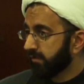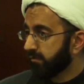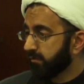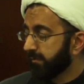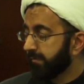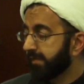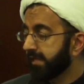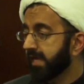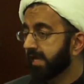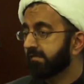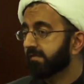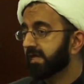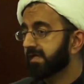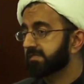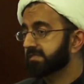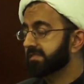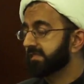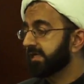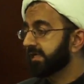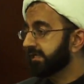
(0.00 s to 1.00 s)
We began
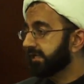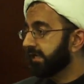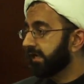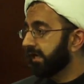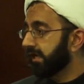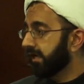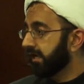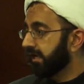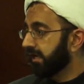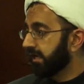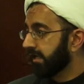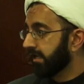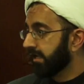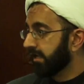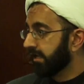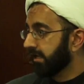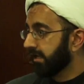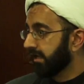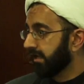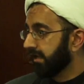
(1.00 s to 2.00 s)
last night
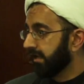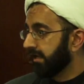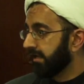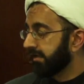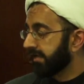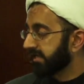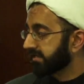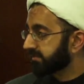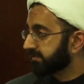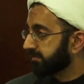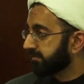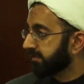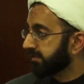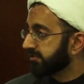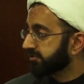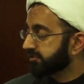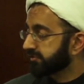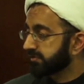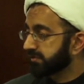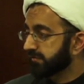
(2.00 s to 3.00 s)
an
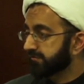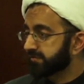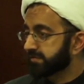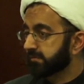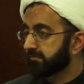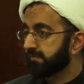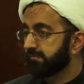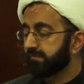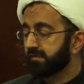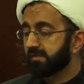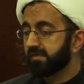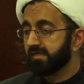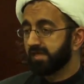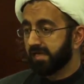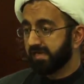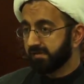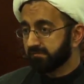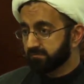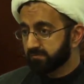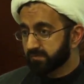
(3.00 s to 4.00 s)
exploration of some of the
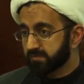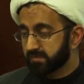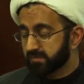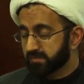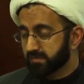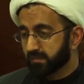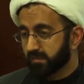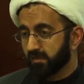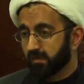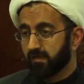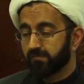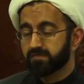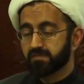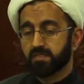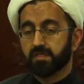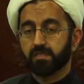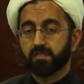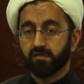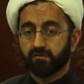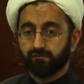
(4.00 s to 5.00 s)
names of
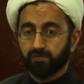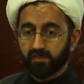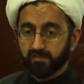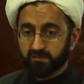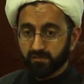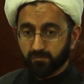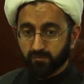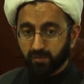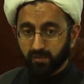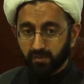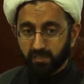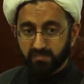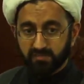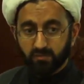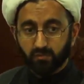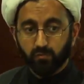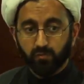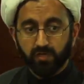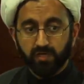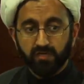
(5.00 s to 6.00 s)
Sayyida Fatima as
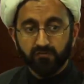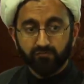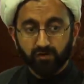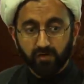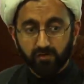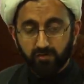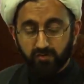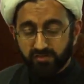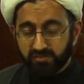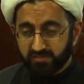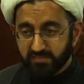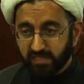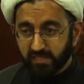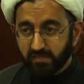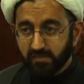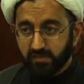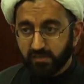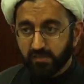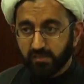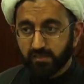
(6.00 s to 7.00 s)
a way of
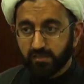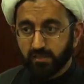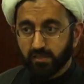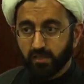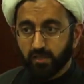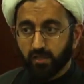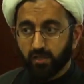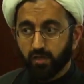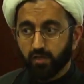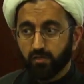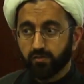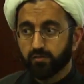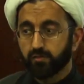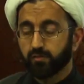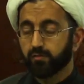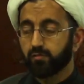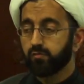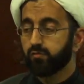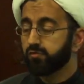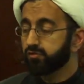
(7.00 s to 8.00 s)
understanding
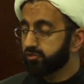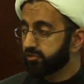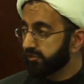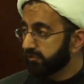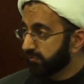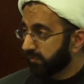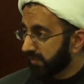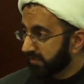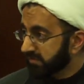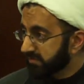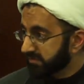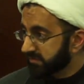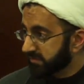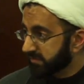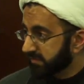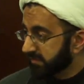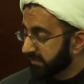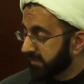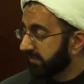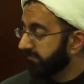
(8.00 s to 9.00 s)
who she
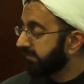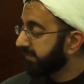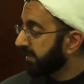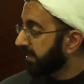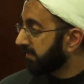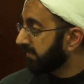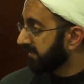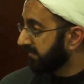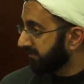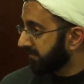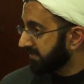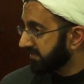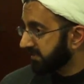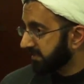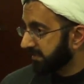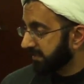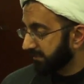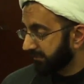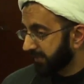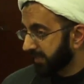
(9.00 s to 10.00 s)
was, given our
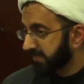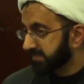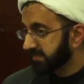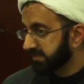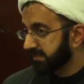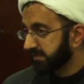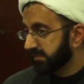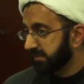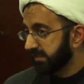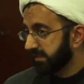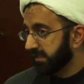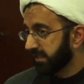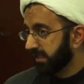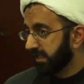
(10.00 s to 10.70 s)
limited capacity,